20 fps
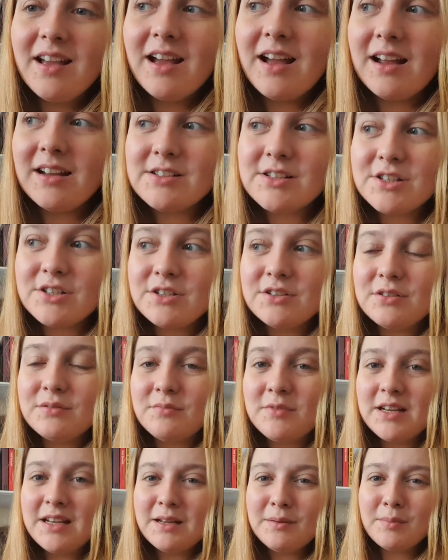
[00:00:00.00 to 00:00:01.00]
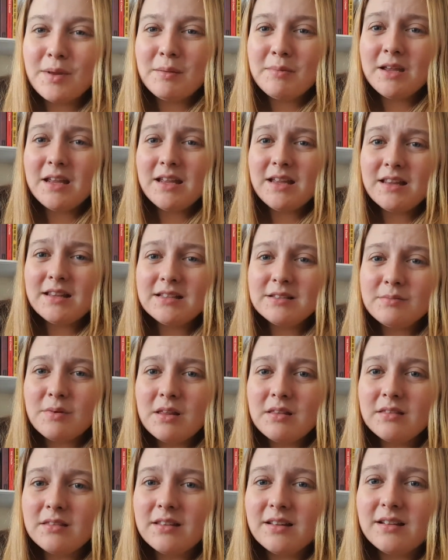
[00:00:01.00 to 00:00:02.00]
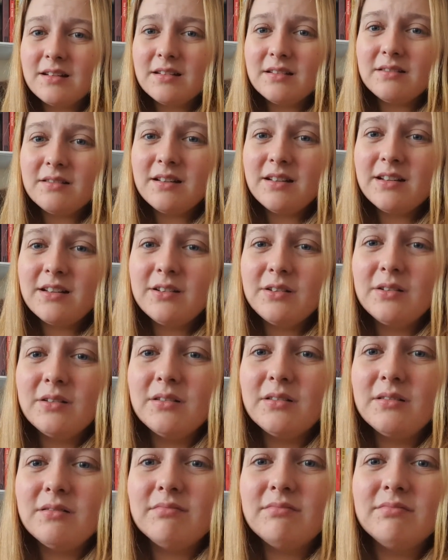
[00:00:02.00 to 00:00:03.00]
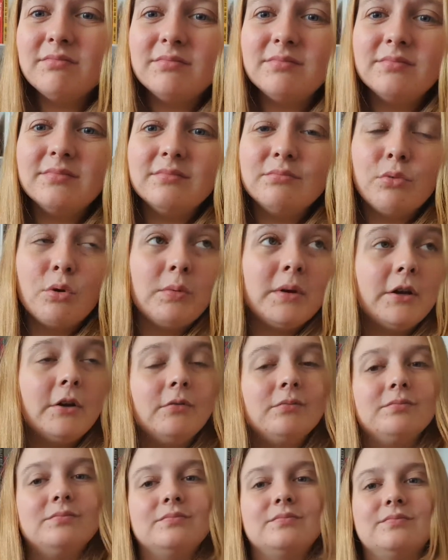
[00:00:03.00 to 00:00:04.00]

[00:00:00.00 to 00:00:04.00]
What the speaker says: Actually do some reading maybe this month, I don't know, probably not.